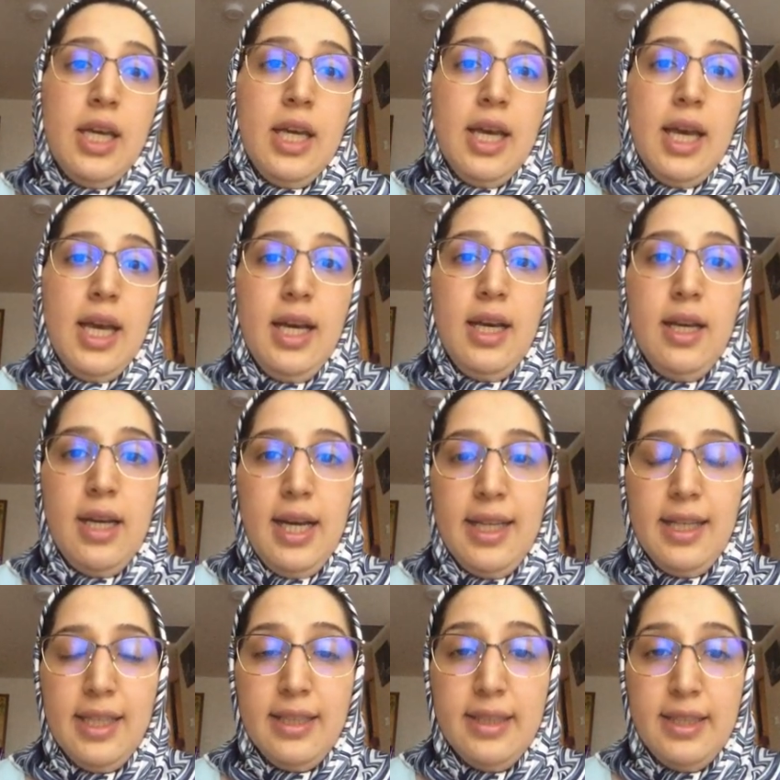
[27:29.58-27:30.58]
And
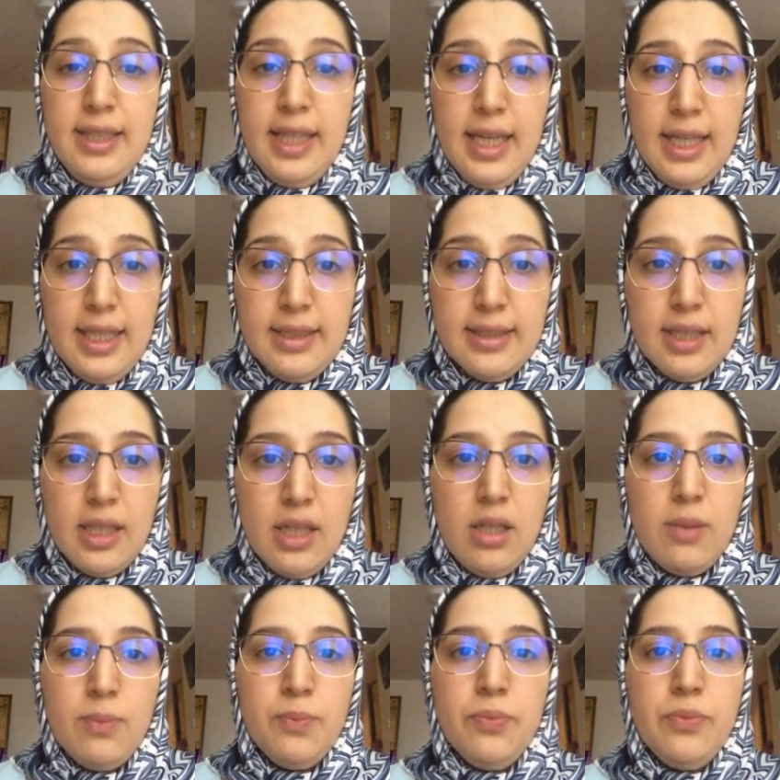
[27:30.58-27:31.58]
at the end,
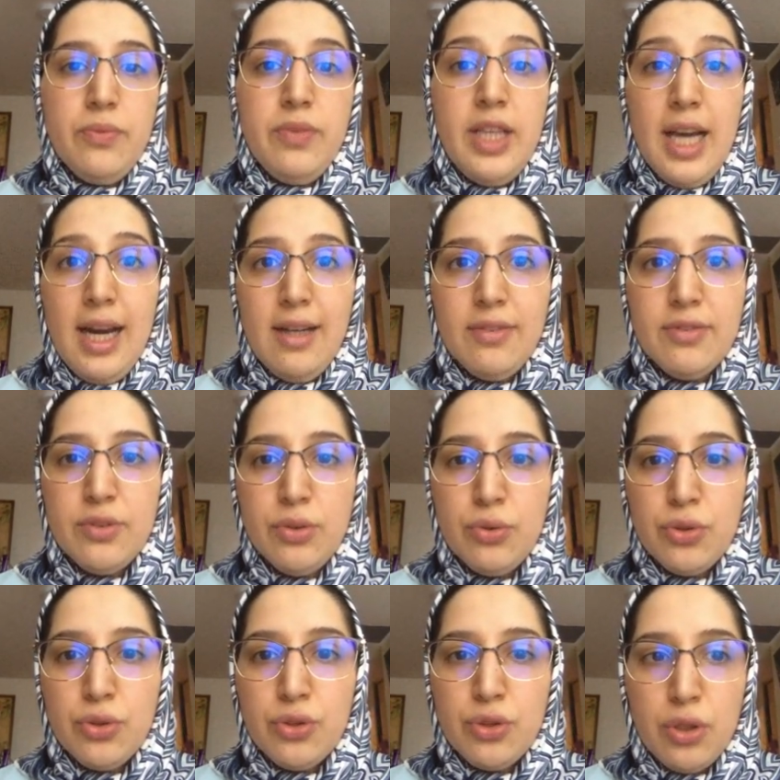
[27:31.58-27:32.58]
we have to
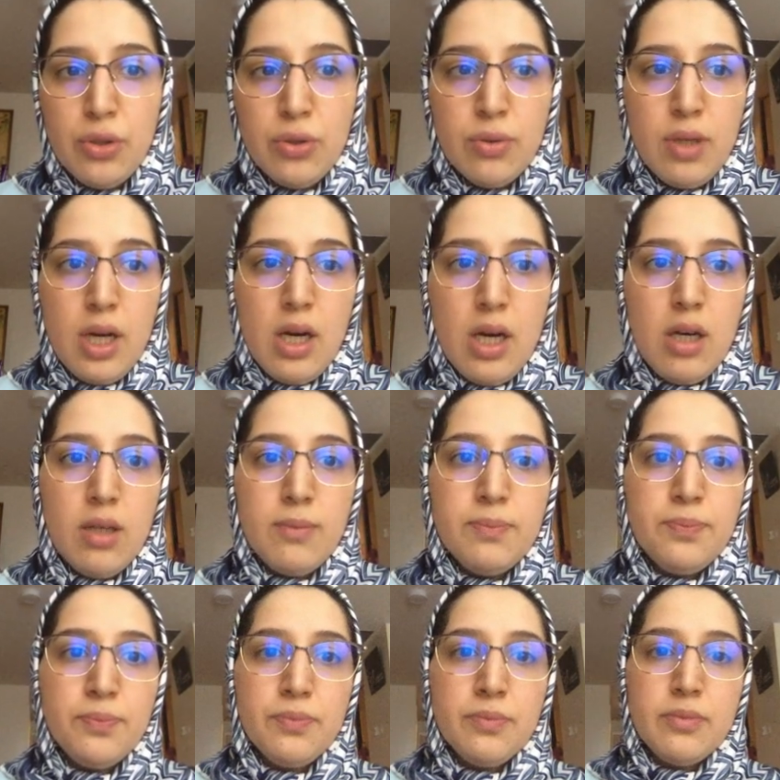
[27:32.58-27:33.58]
show
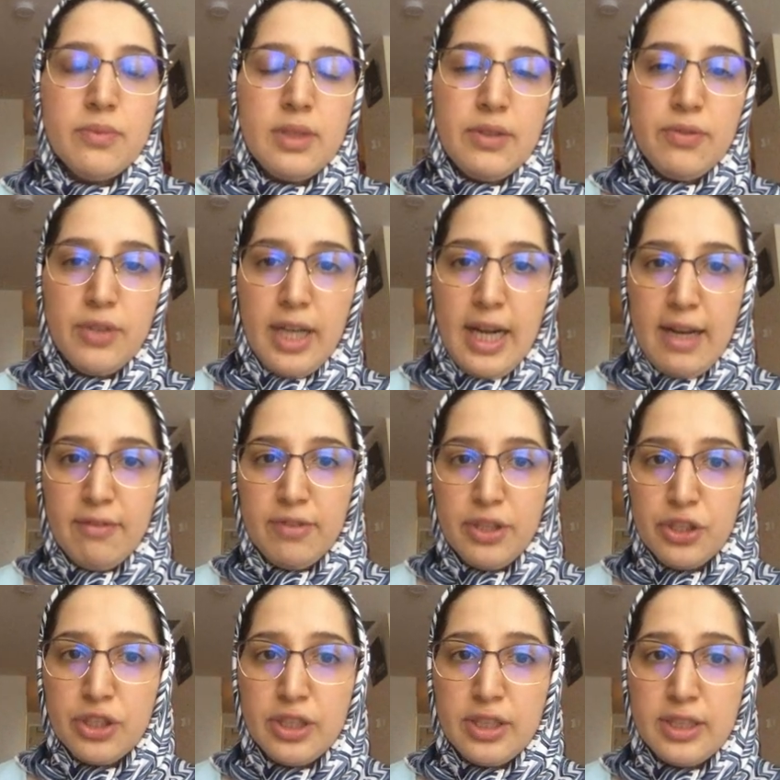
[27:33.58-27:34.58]
that for
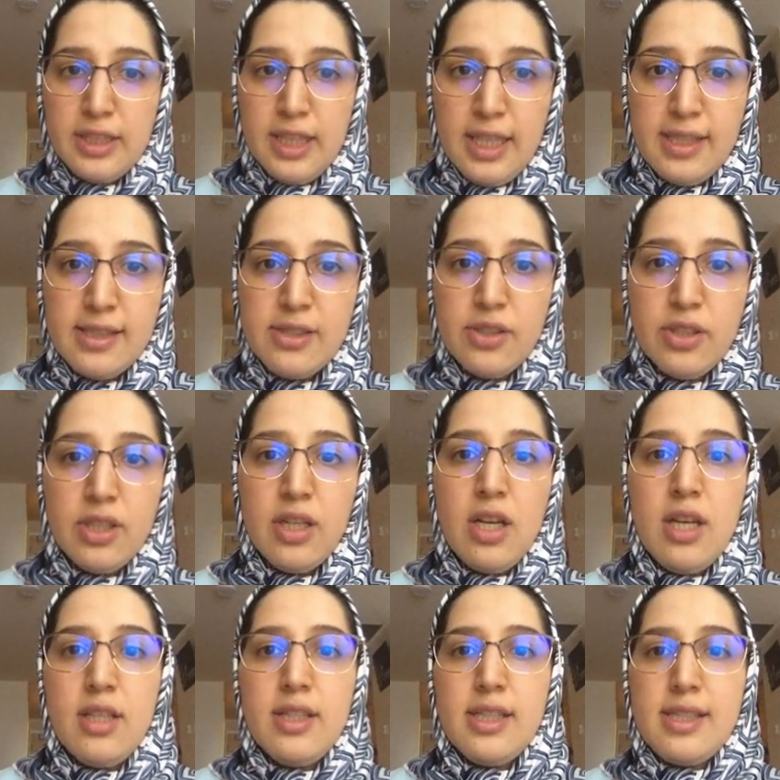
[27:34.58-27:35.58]
efficient tester,
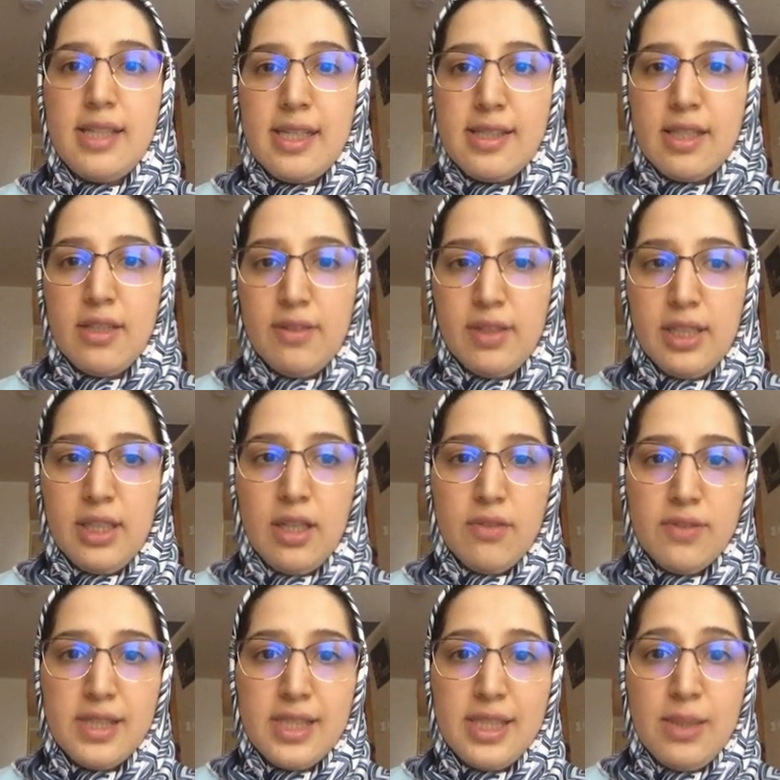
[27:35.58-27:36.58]
the sensitivity of
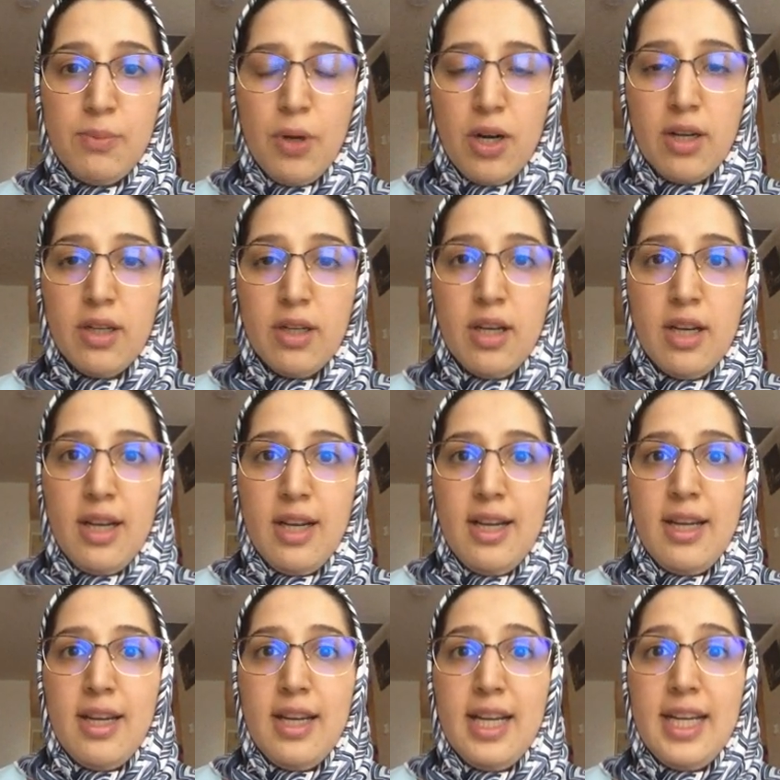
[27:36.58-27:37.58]
z bar
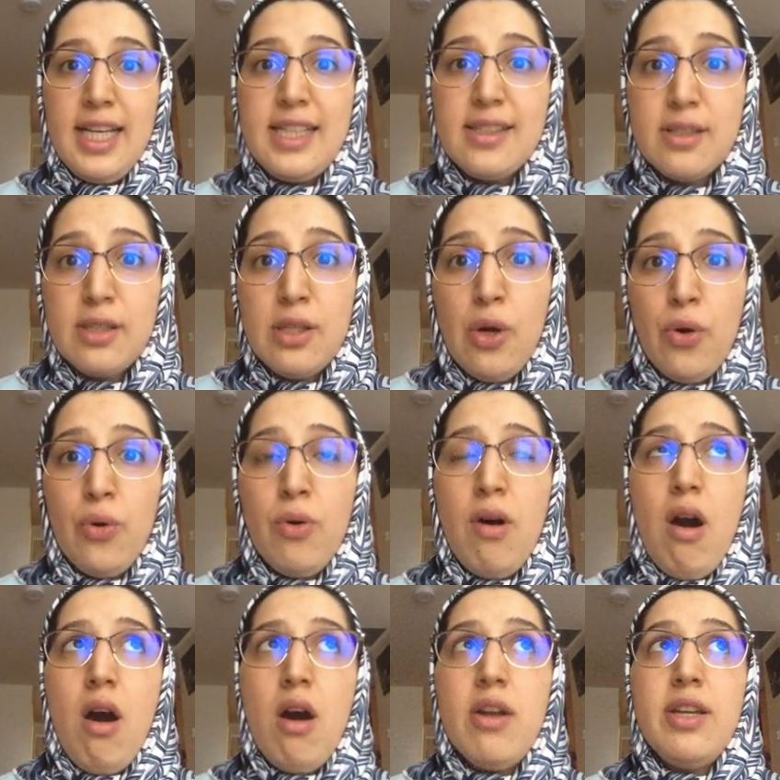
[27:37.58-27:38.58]
is low
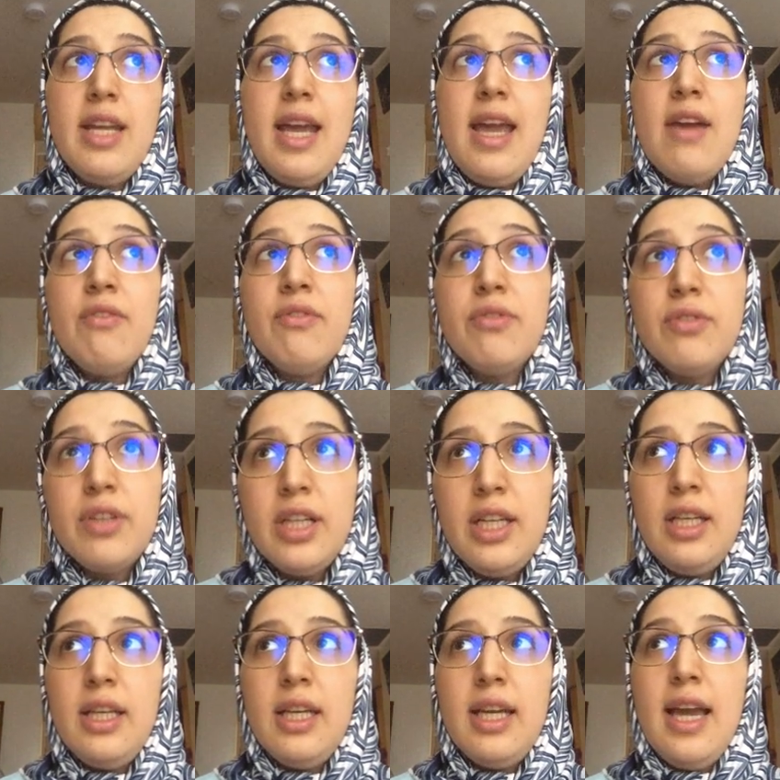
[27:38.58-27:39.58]
on
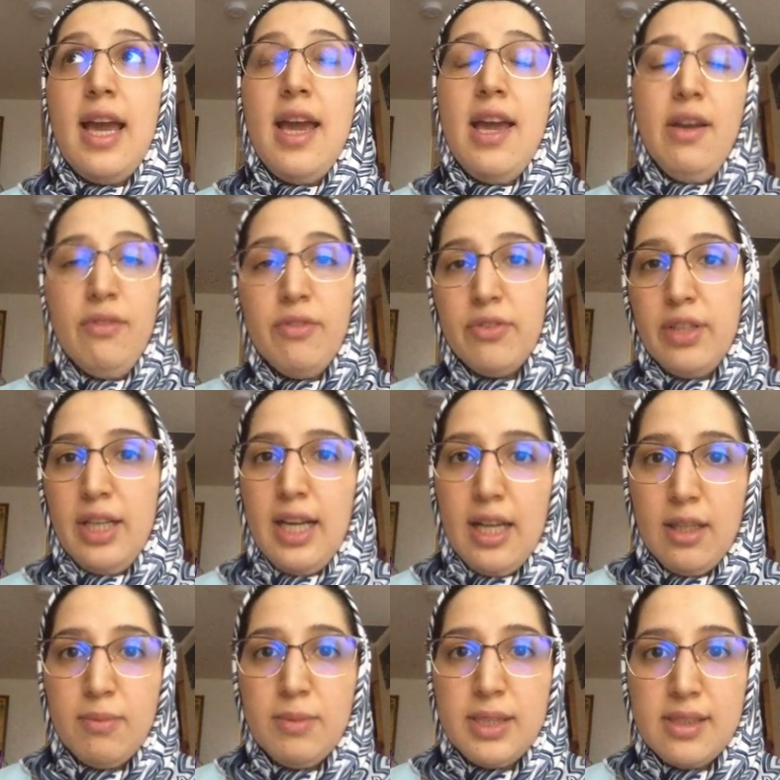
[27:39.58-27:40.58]
every
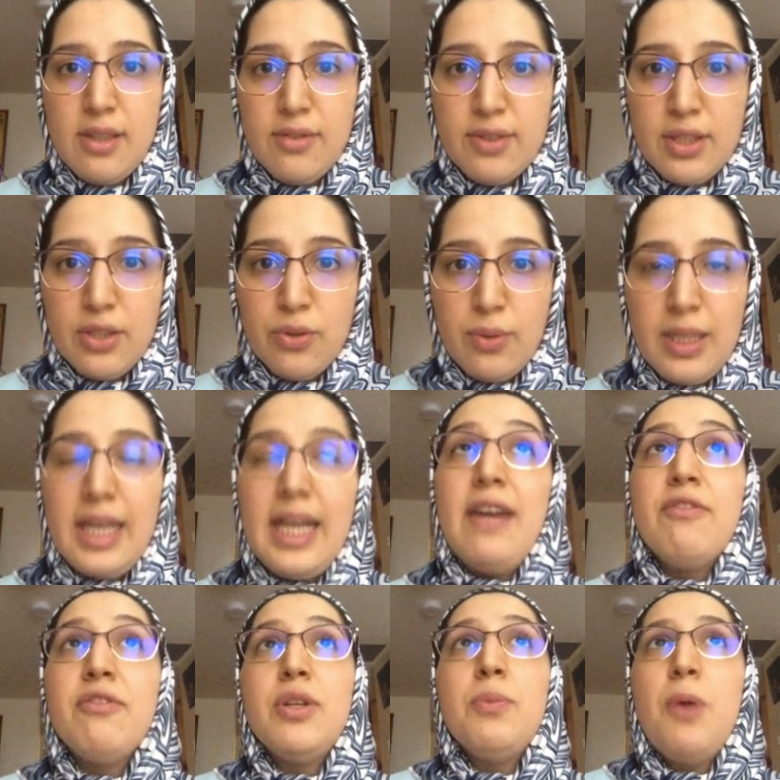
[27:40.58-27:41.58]
element of the domain,
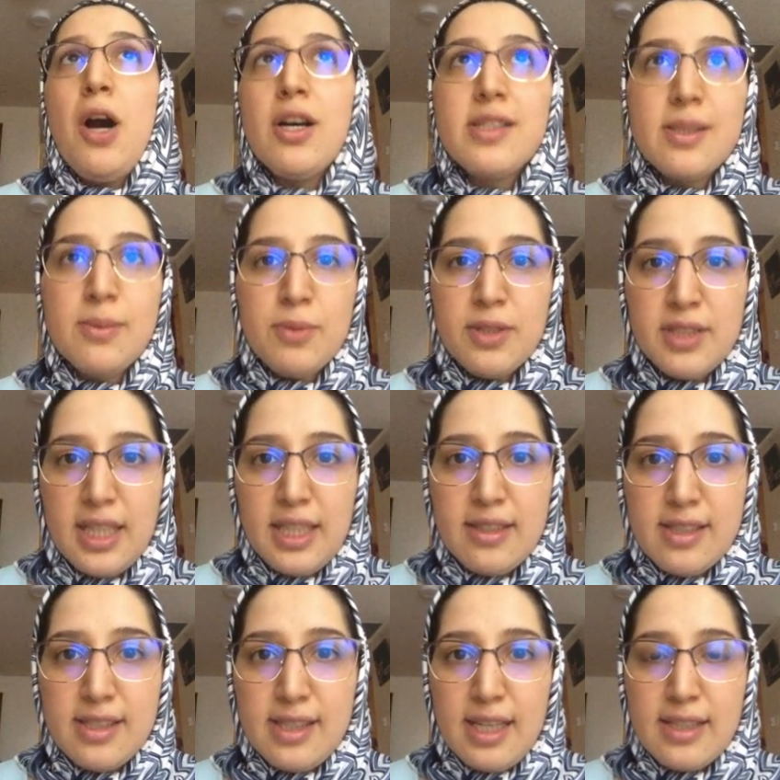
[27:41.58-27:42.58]
every possible data
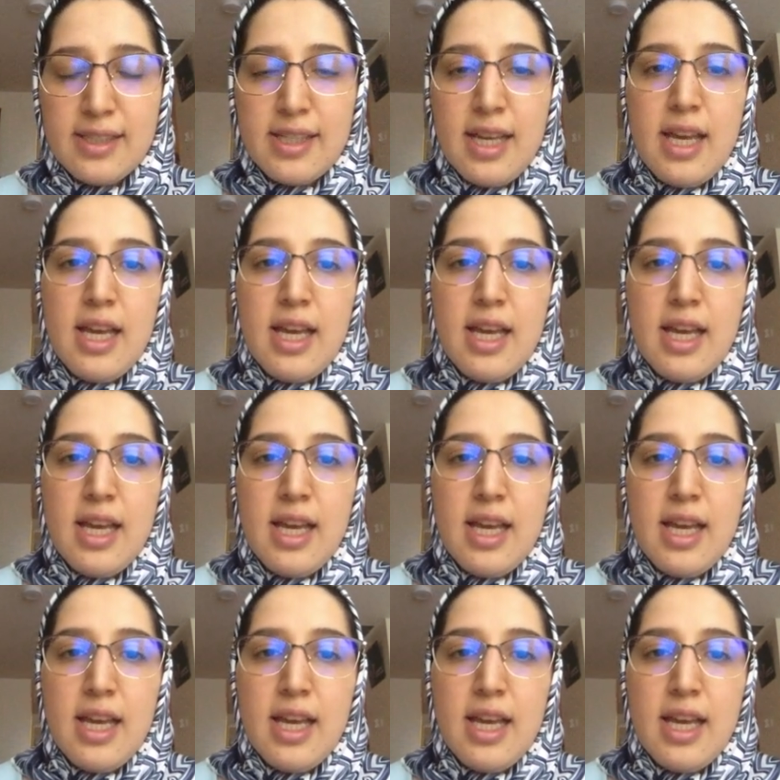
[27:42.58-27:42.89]
set.